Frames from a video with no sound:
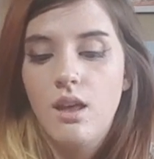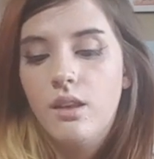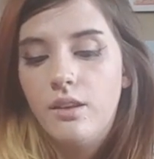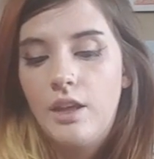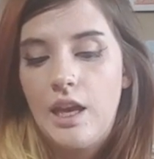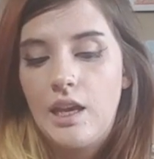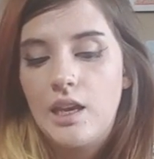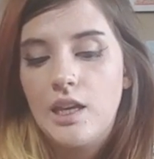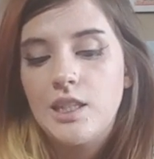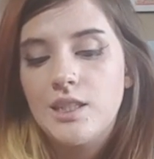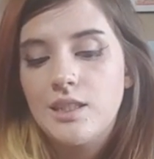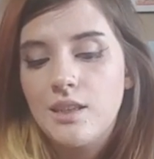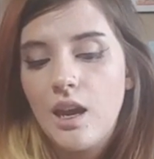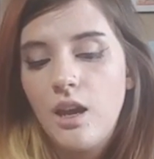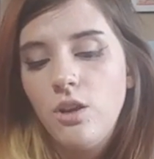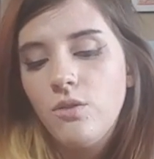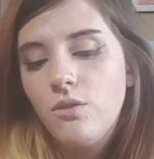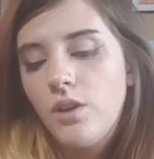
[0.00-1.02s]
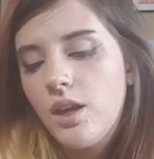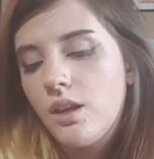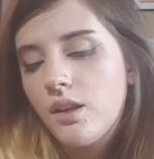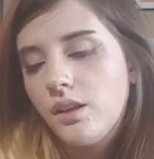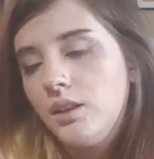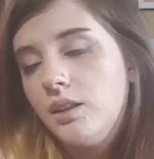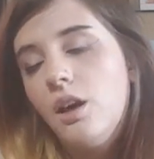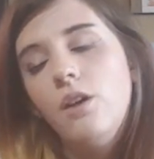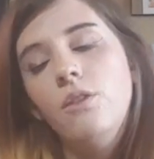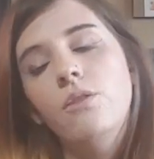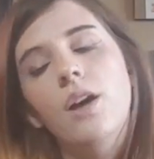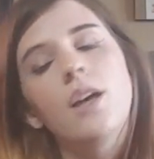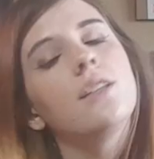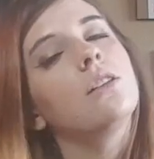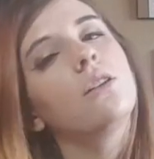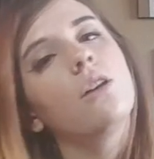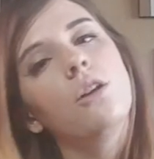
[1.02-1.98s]
Like, it's kind of like love
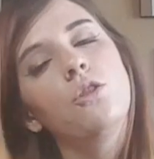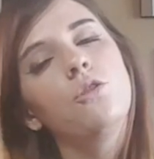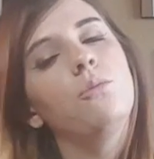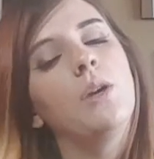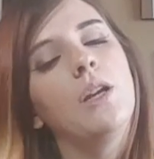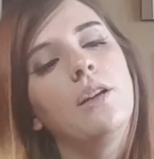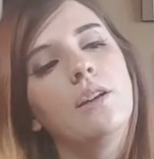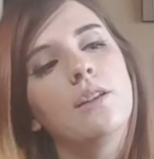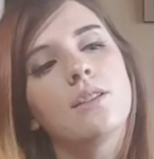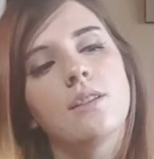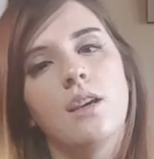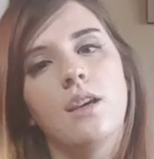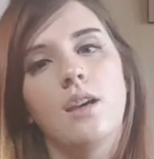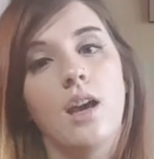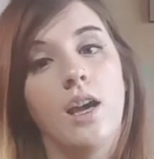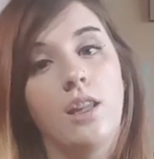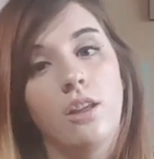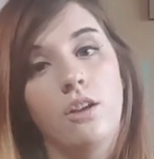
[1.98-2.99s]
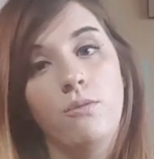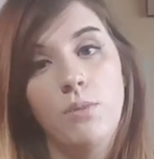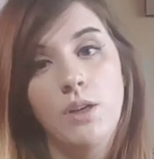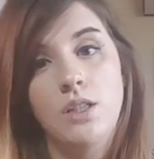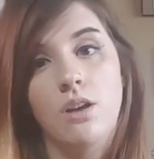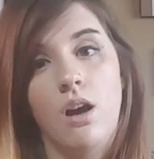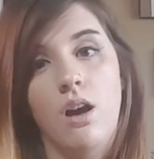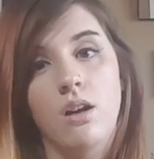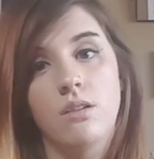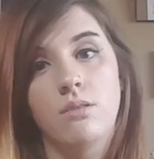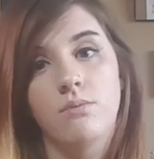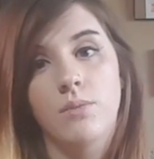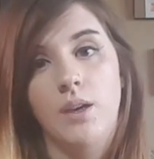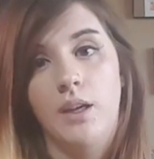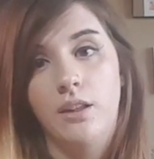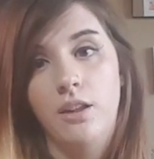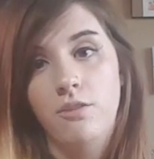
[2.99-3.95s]
has a lot of meanings. Like, I love my dog,
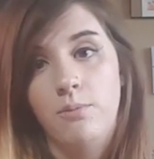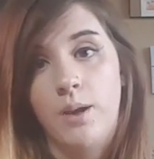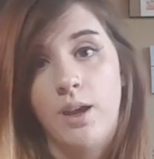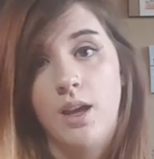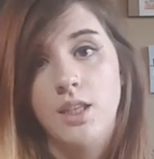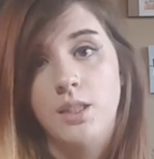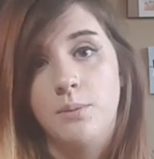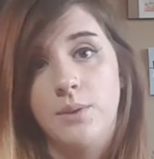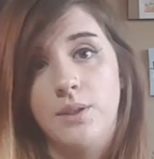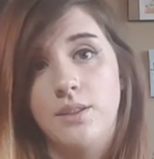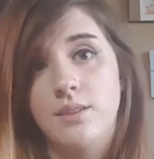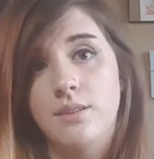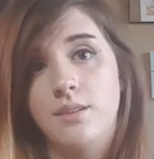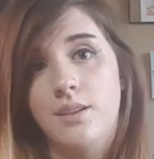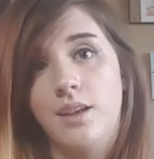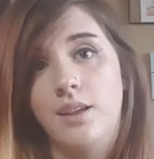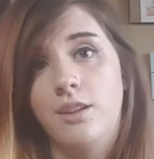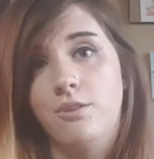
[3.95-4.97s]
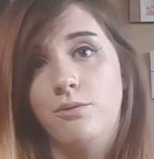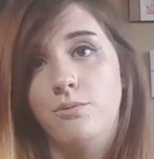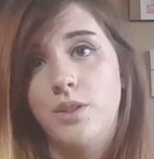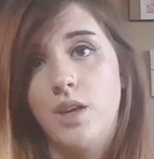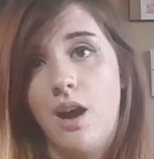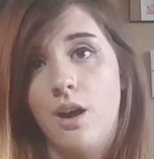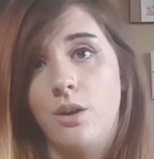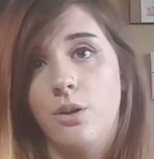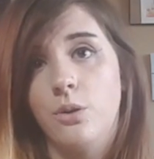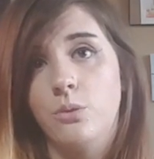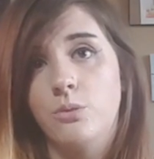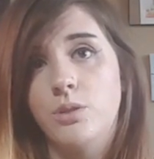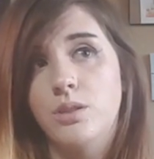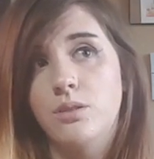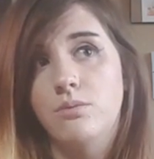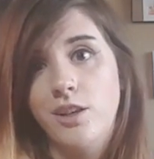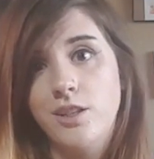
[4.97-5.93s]
I love my husband, and I love
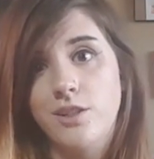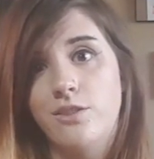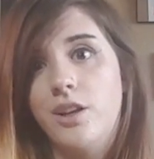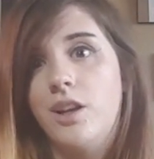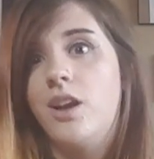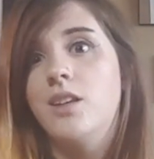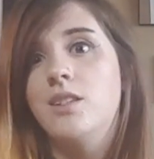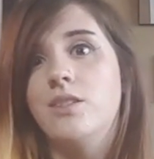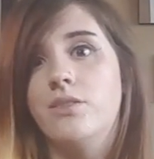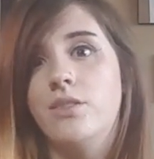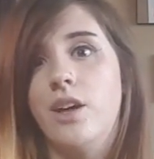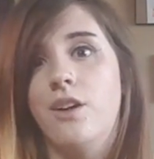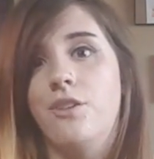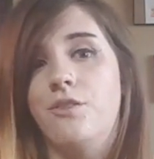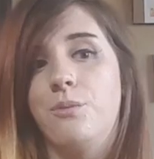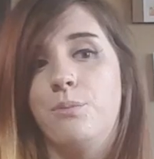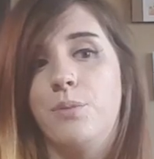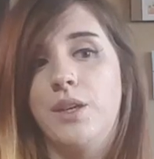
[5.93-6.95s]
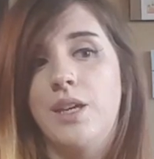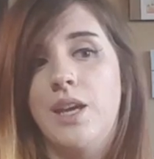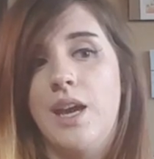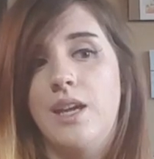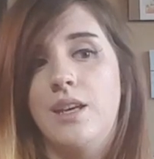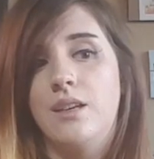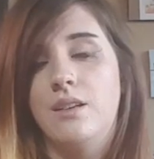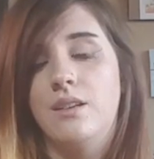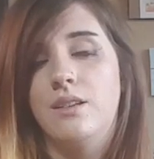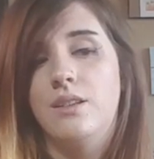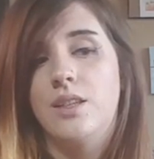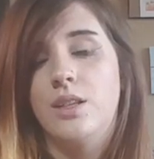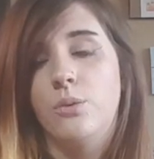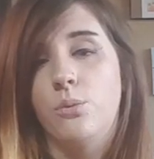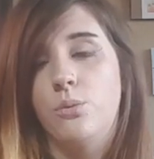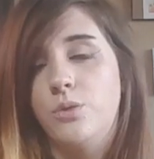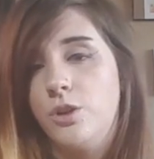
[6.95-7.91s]
tacos. All different kinds of love, but yet
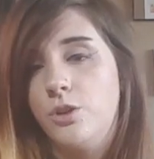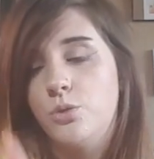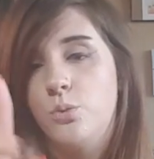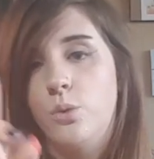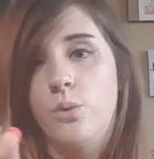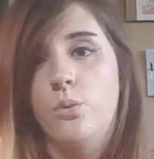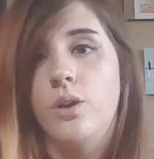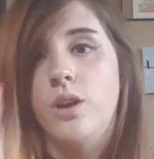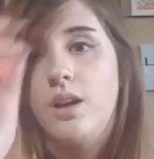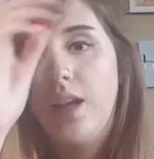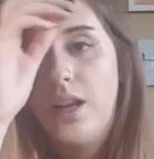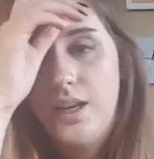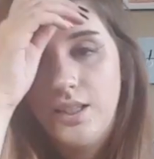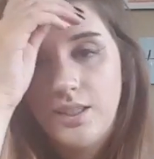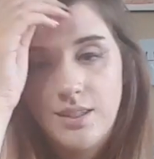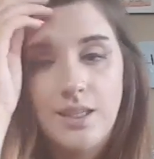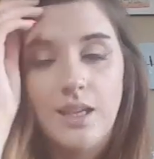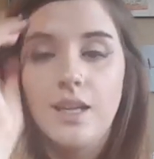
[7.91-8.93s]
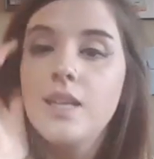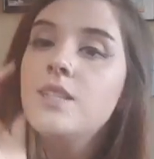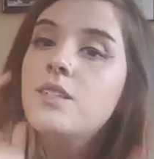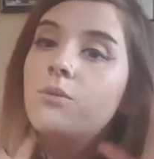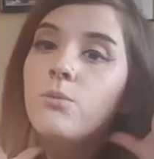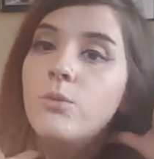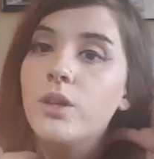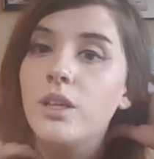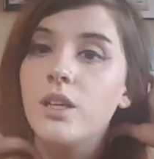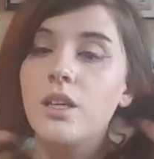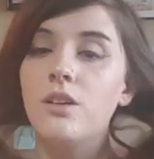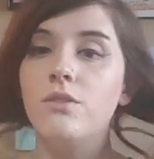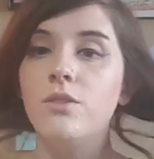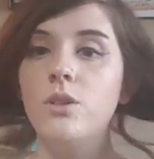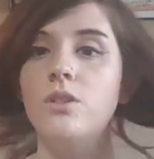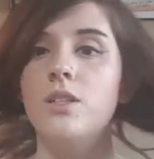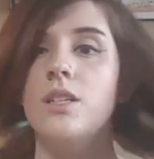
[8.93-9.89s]
there's one word, and it gets really
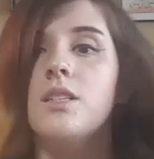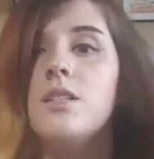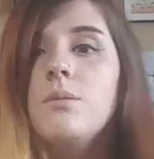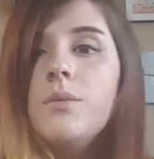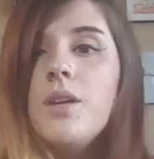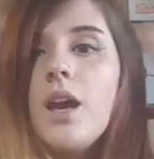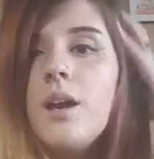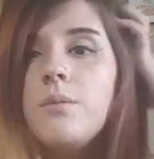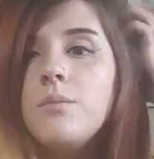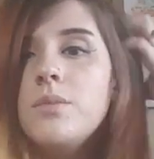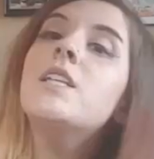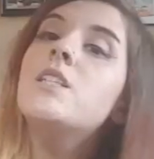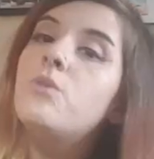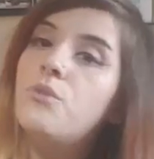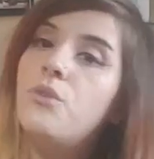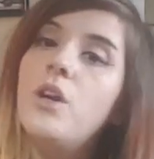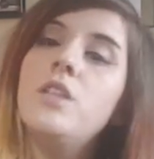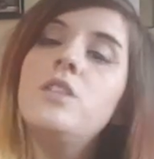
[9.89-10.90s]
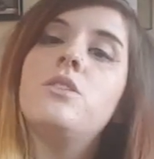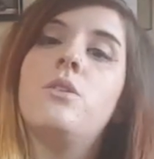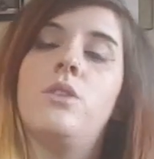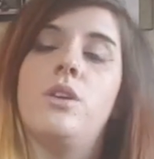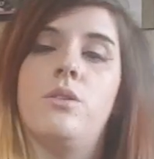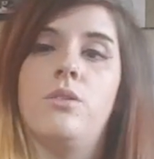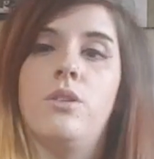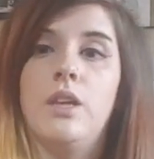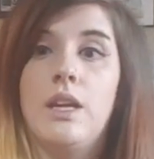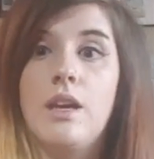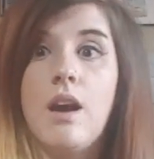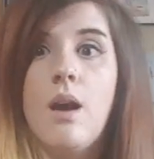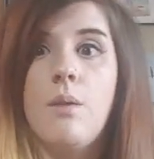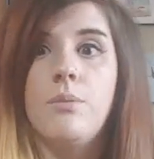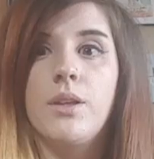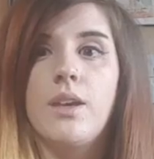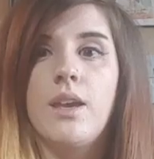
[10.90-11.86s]
confusing sometimes. Friend zoning really
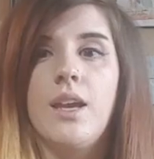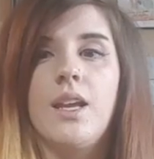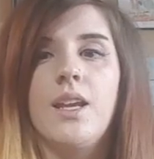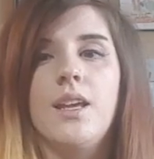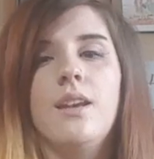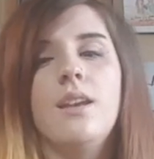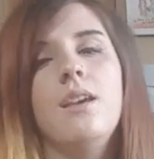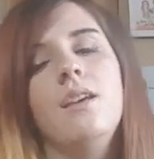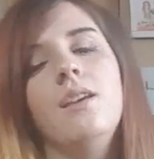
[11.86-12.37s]
complicated.